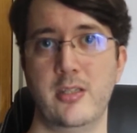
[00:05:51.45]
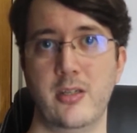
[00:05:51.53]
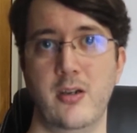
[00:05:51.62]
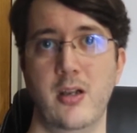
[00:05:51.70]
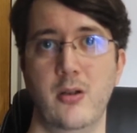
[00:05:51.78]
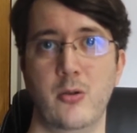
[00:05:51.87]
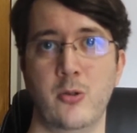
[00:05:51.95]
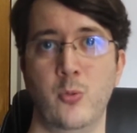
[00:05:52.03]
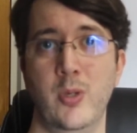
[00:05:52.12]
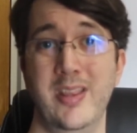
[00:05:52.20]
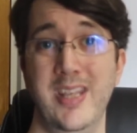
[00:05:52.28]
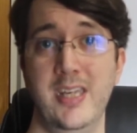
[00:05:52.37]
dialogue
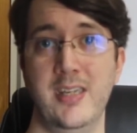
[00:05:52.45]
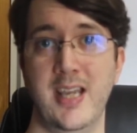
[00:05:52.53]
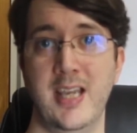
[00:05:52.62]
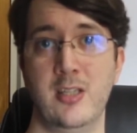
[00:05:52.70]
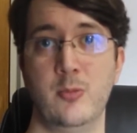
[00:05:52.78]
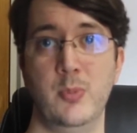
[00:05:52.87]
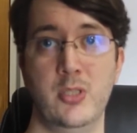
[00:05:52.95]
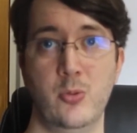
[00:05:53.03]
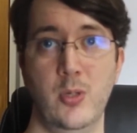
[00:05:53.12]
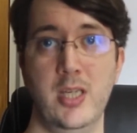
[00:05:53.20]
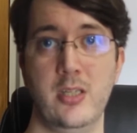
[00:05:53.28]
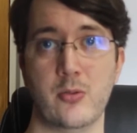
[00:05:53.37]
within and
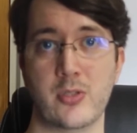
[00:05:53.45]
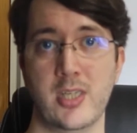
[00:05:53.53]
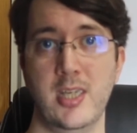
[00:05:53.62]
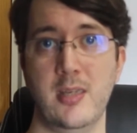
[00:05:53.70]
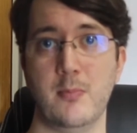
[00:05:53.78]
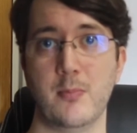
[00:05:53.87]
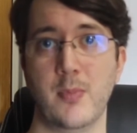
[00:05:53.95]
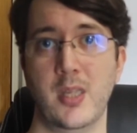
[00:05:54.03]
between your team.